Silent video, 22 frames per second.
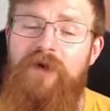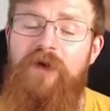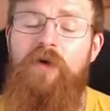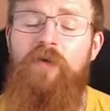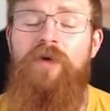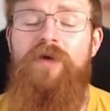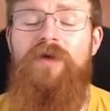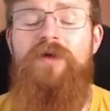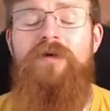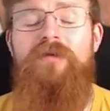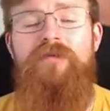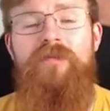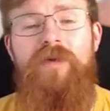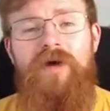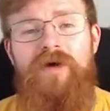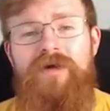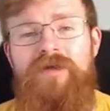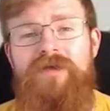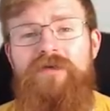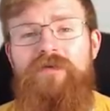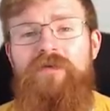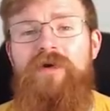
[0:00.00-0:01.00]
when
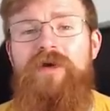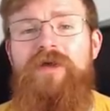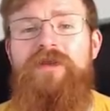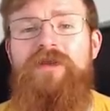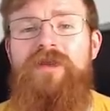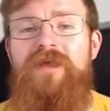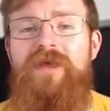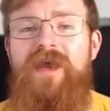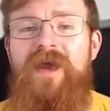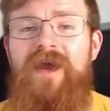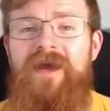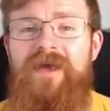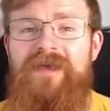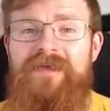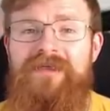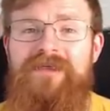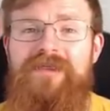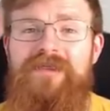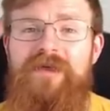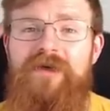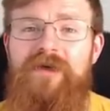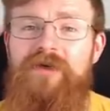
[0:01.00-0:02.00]
combined with the
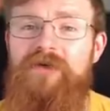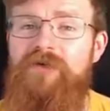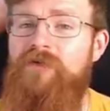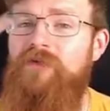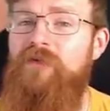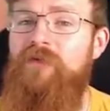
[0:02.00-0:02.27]
external